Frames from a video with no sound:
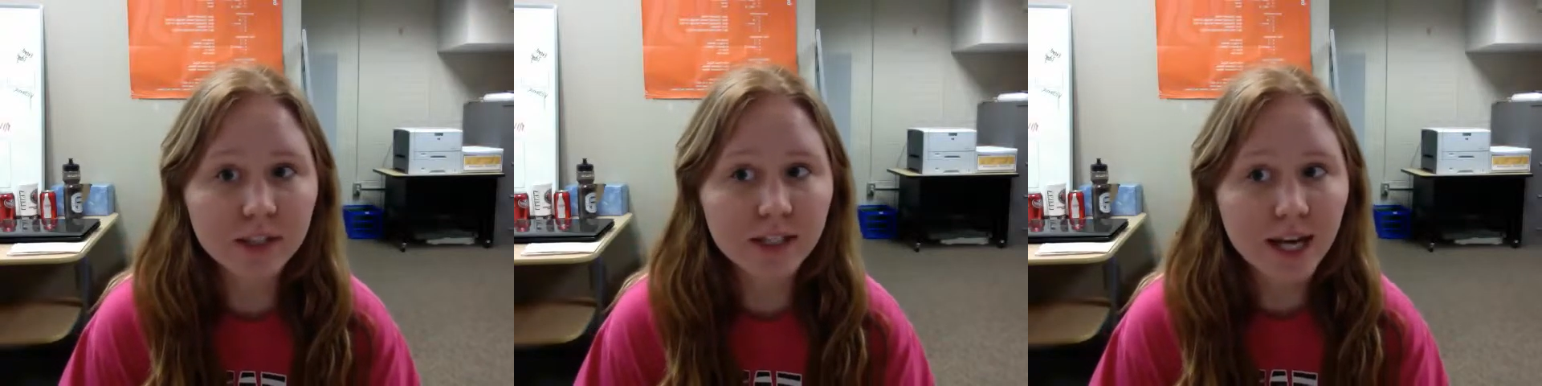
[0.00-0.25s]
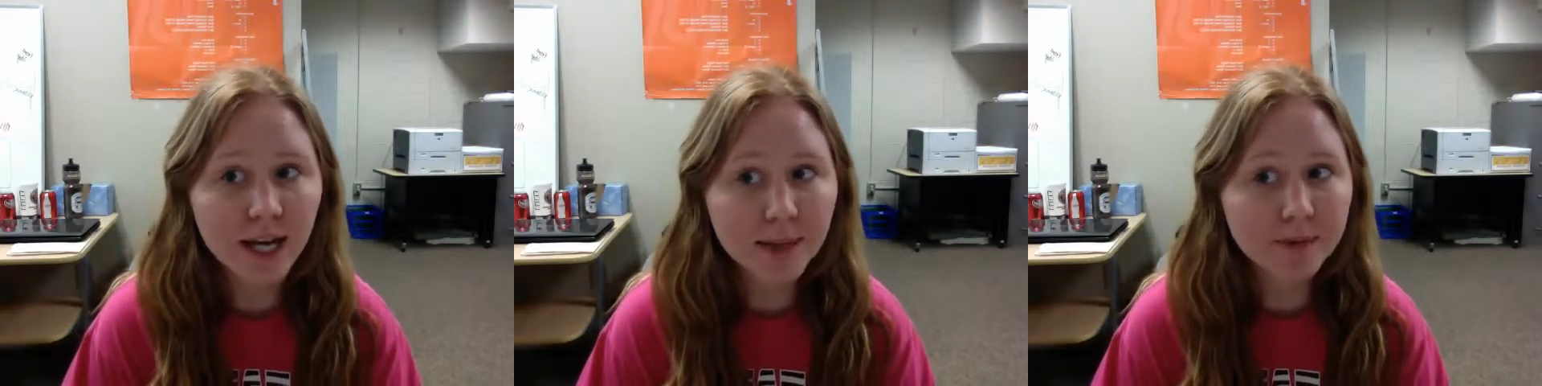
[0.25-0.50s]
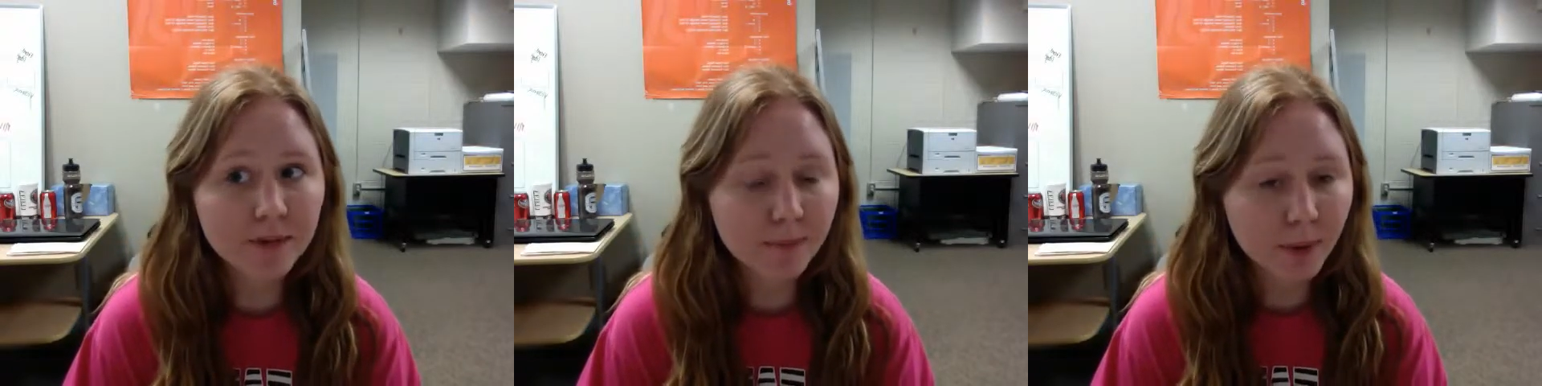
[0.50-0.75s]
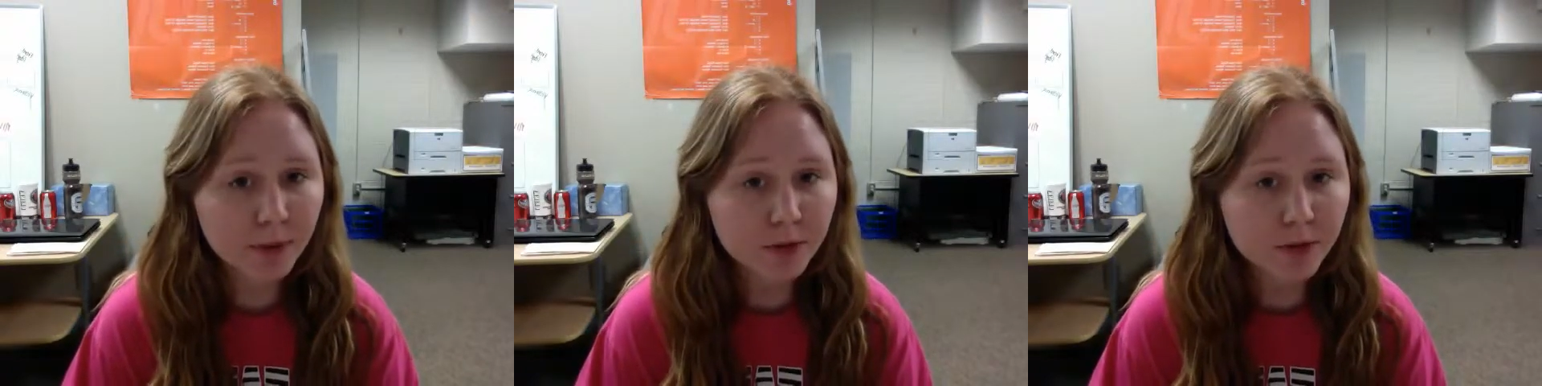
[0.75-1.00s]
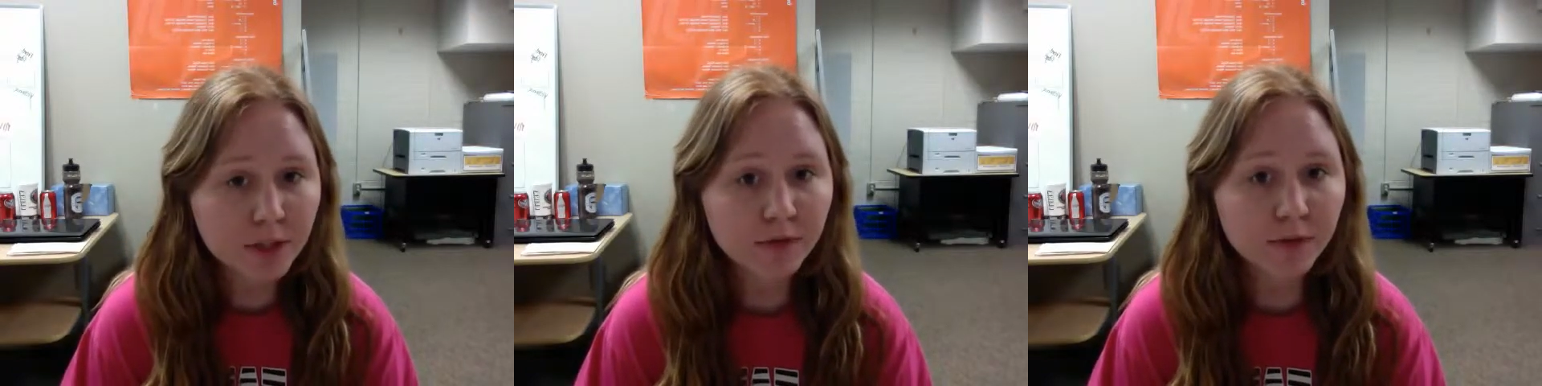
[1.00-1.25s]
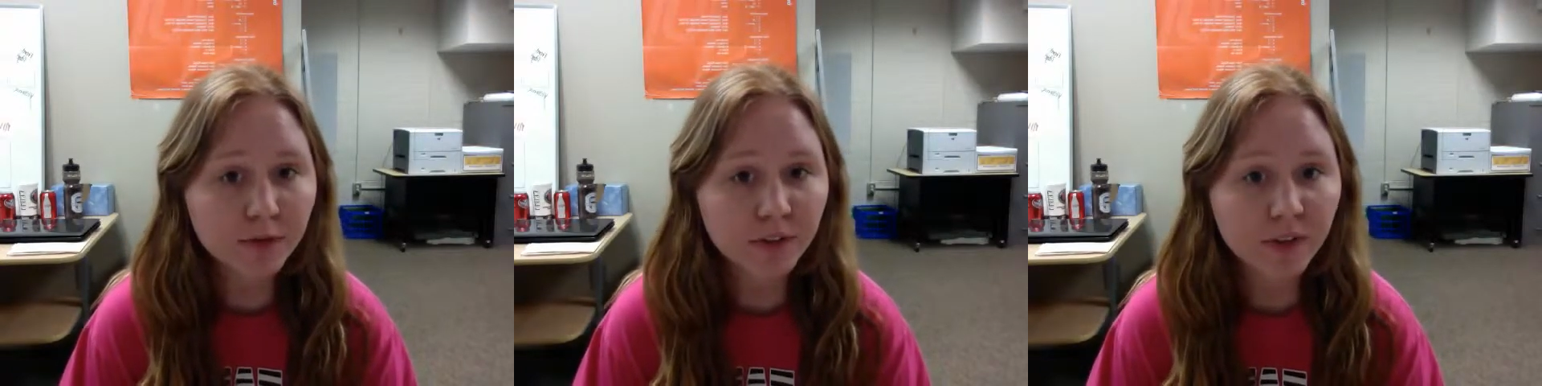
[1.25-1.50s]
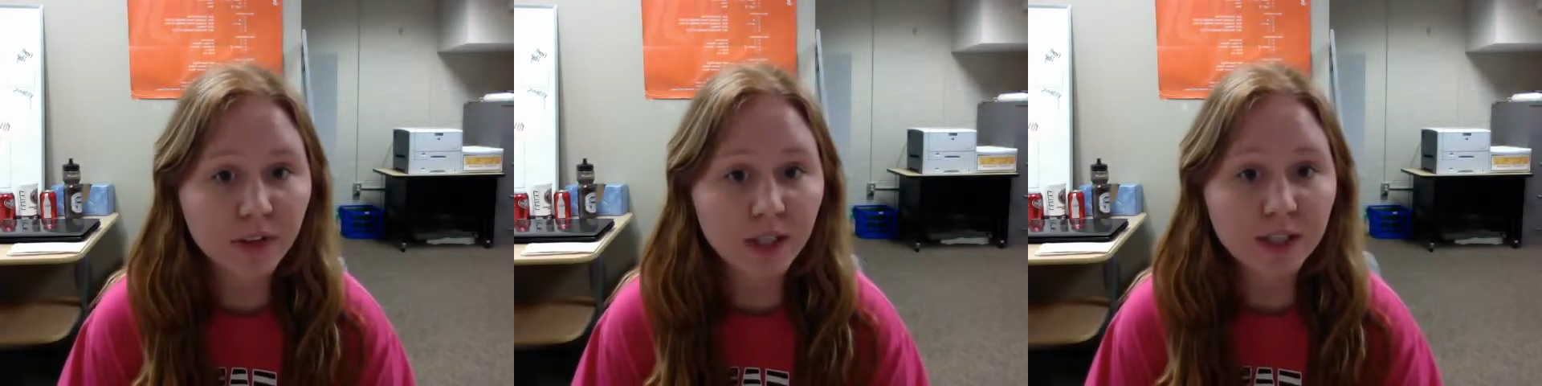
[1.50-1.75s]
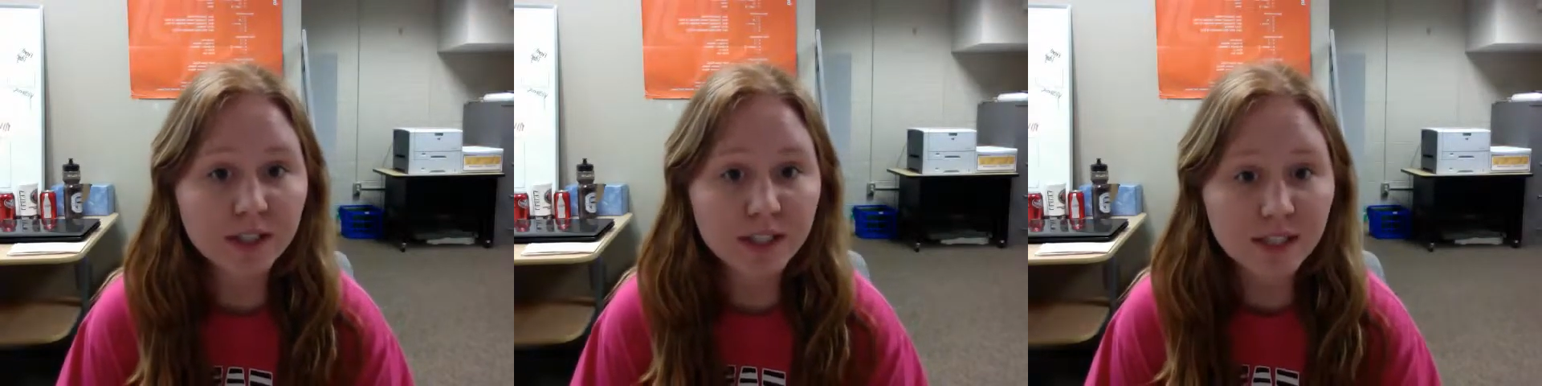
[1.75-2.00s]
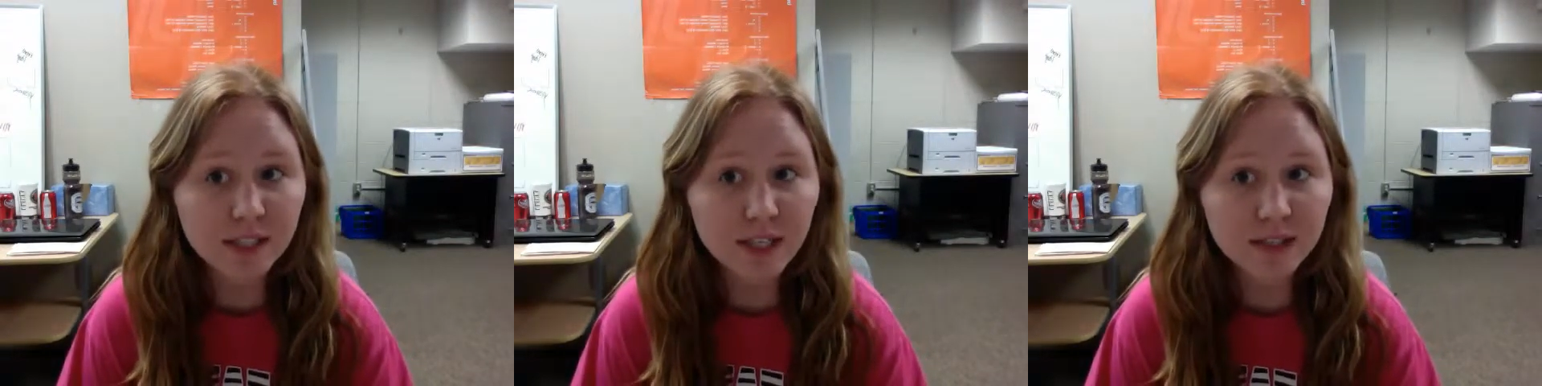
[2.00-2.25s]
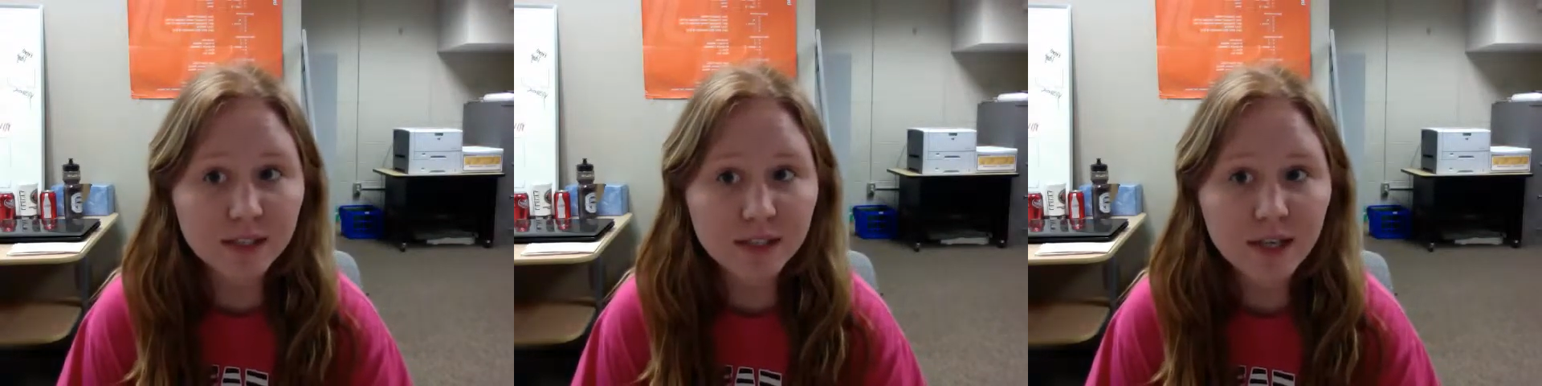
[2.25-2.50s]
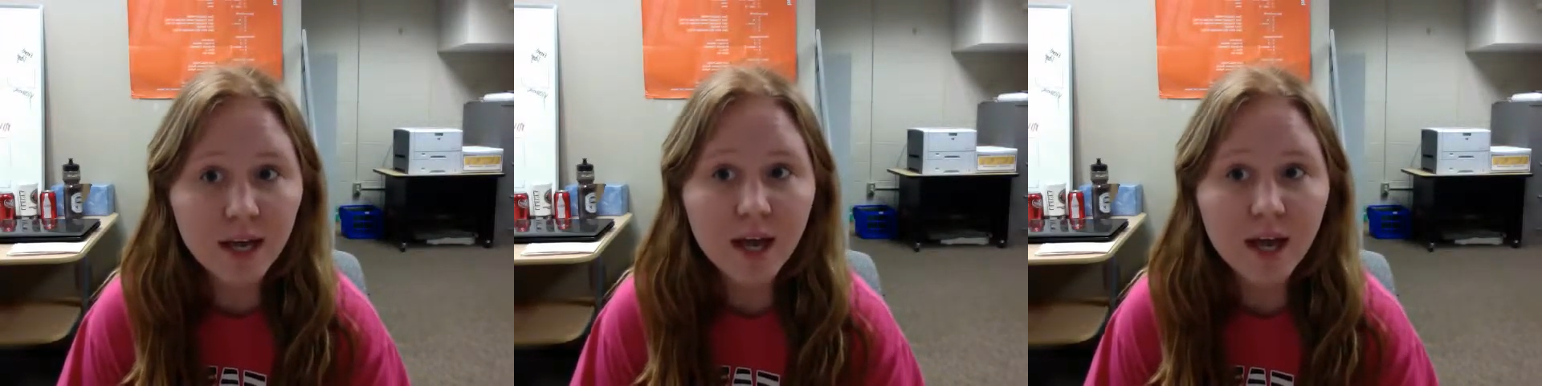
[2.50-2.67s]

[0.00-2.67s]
types of poetry to fulfill Kelsey's needs,